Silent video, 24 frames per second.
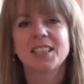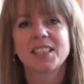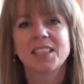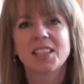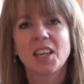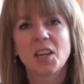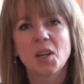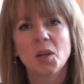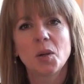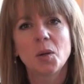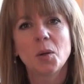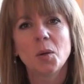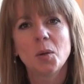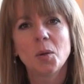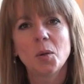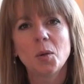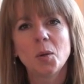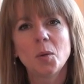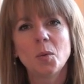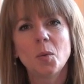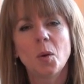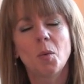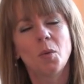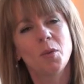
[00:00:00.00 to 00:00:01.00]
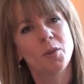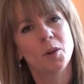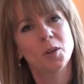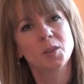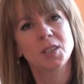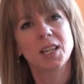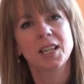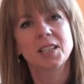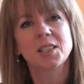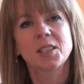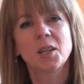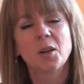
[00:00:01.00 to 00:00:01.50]
So what we've
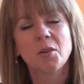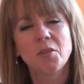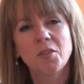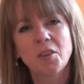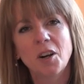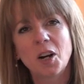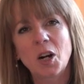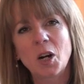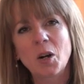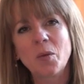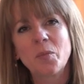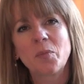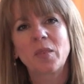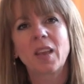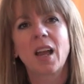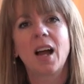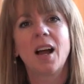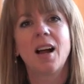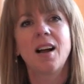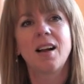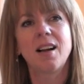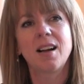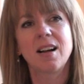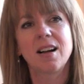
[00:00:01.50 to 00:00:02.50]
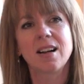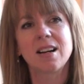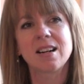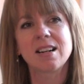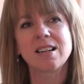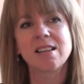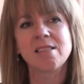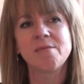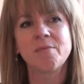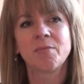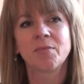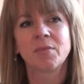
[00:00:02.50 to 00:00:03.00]
looked at so far
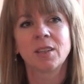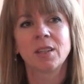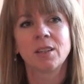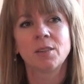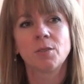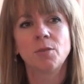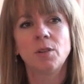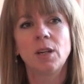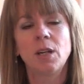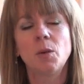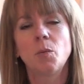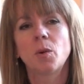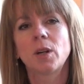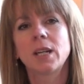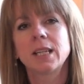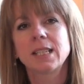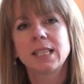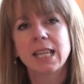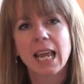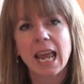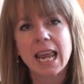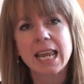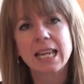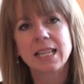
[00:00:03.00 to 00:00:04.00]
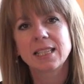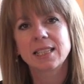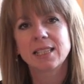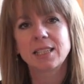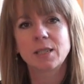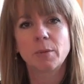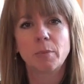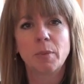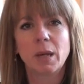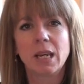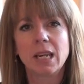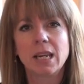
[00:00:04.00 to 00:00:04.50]
are really what it takes
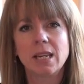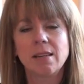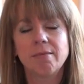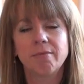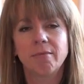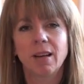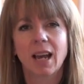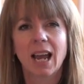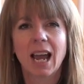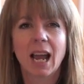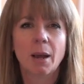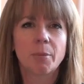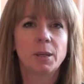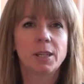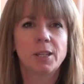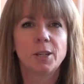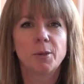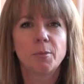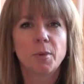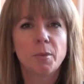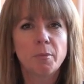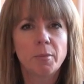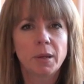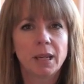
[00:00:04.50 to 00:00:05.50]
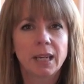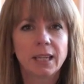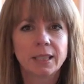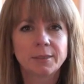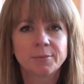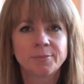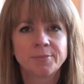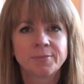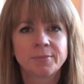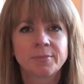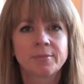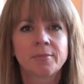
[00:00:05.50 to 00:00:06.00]
to be a happy human
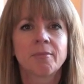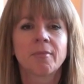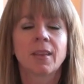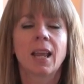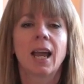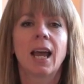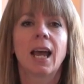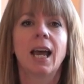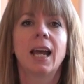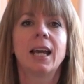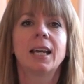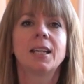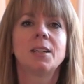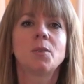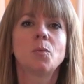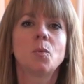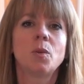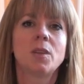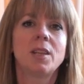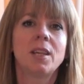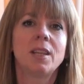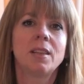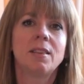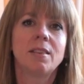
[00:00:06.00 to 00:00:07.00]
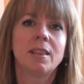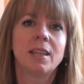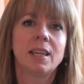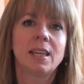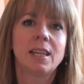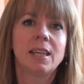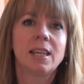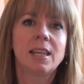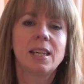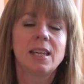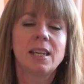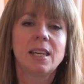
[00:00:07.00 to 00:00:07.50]
being, and within
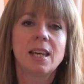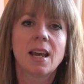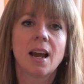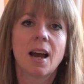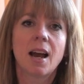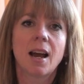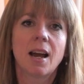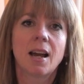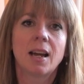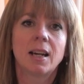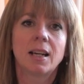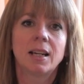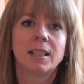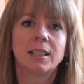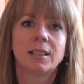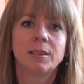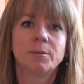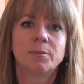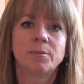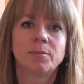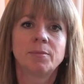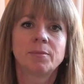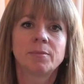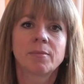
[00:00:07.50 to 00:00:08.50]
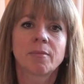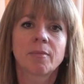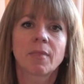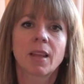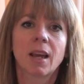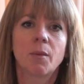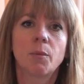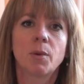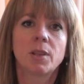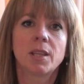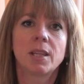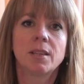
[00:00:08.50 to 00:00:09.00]
the
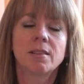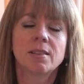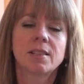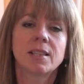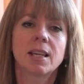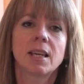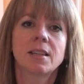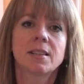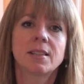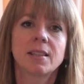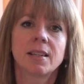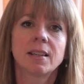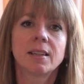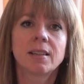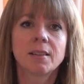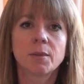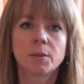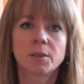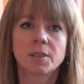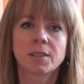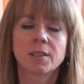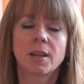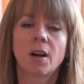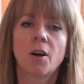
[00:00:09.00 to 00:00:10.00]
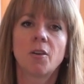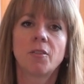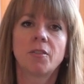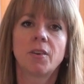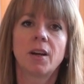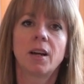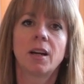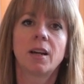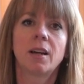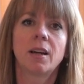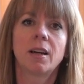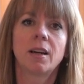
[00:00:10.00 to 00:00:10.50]
settings of
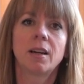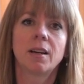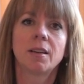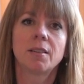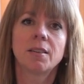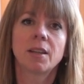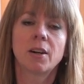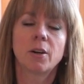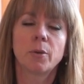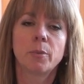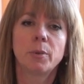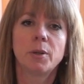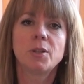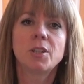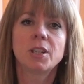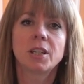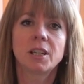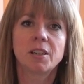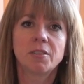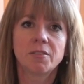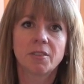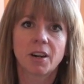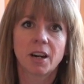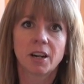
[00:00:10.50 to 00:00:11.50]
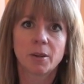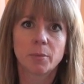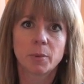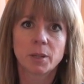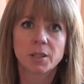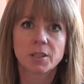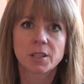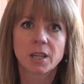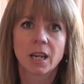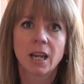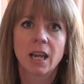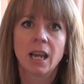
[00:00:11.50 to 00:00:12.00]
a therapeutic
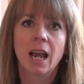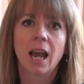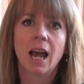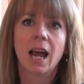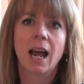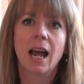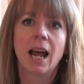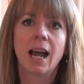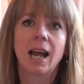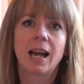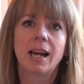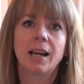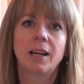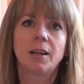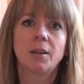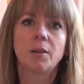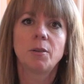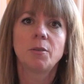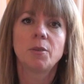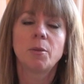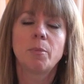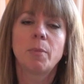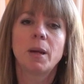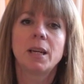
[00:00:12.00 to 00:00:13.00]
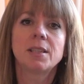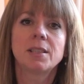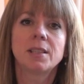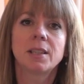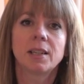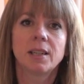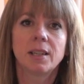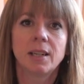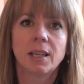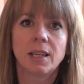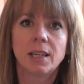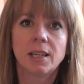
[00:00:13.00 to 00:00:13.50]
environment, how the
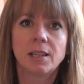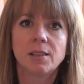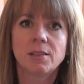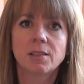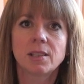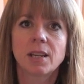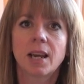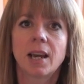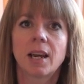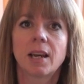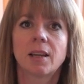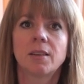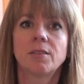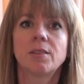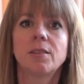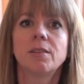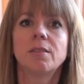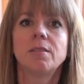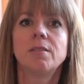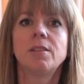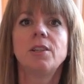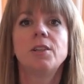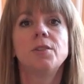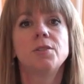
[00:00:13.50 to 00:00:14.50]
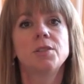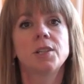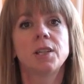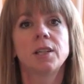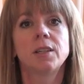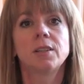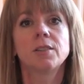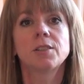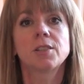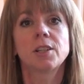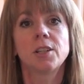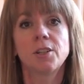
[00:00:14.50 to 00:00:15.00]
basic needs and
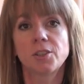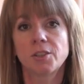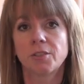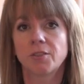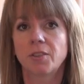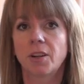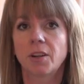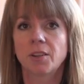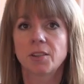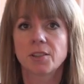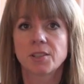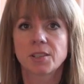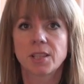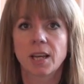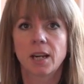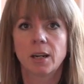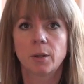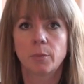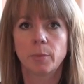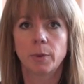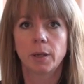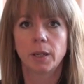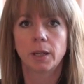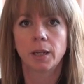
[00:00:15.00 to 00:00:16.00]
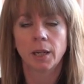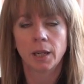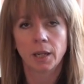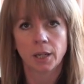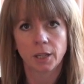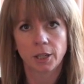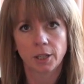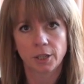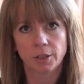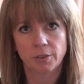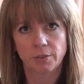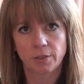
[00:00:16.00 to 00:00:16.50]
using solution-focused therapy
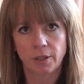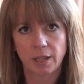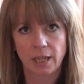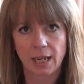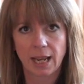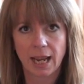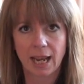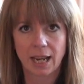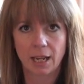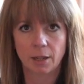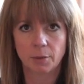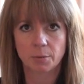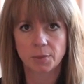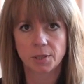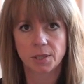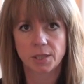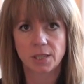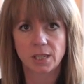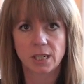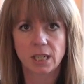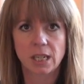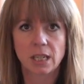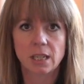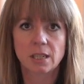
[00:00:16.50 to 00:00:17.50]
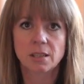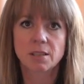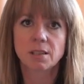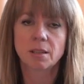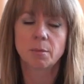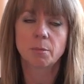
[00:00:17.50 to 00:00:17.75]
can really help steer